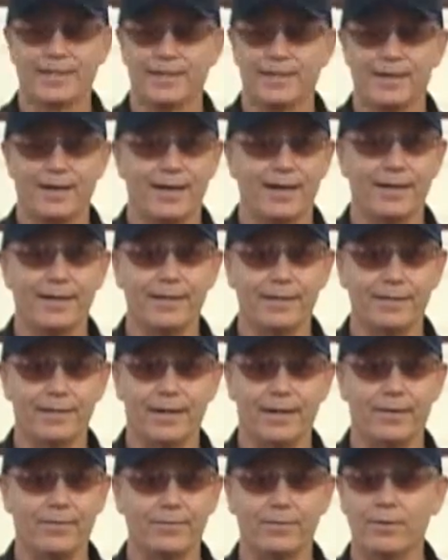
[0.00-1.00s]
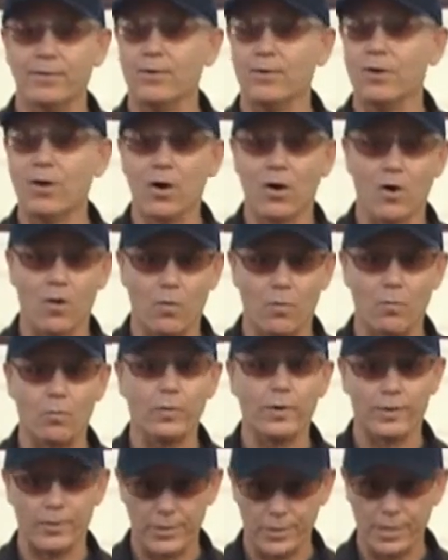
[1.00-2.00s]
I yell out, "No,
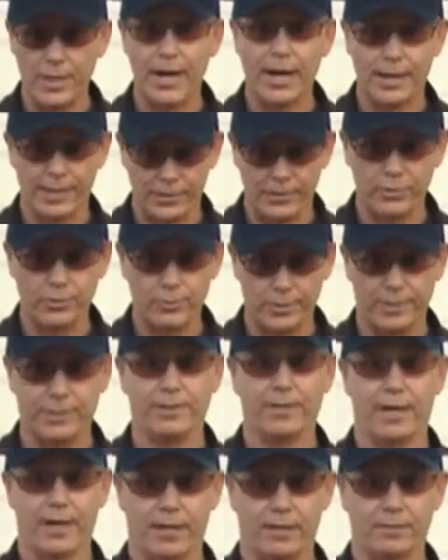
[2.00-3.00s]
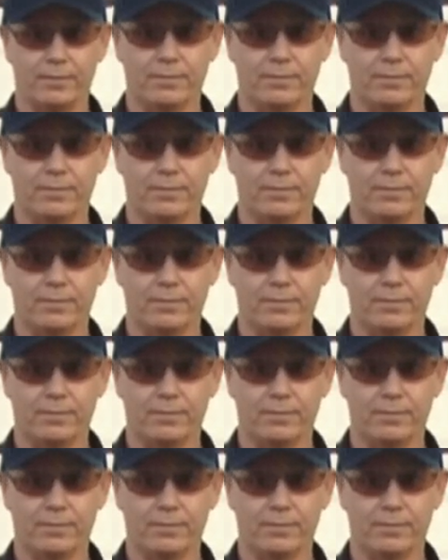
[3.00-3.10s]
we are not doing that."